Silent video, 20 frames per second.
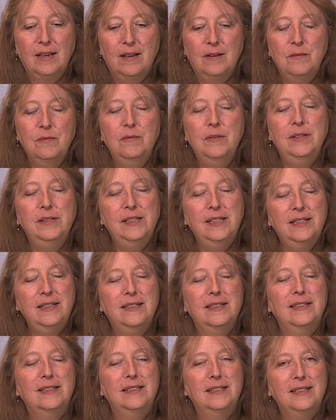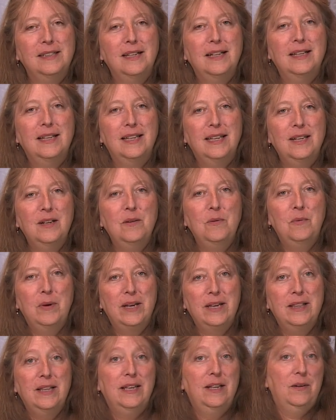really in a
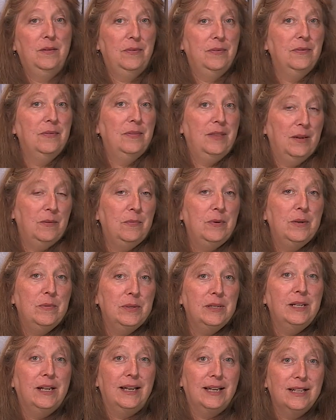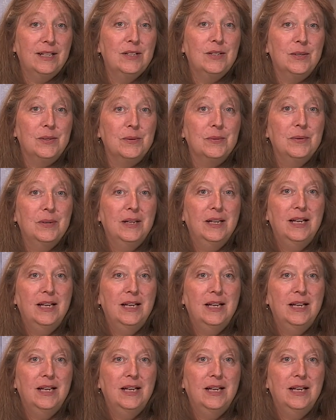way like that we would like to.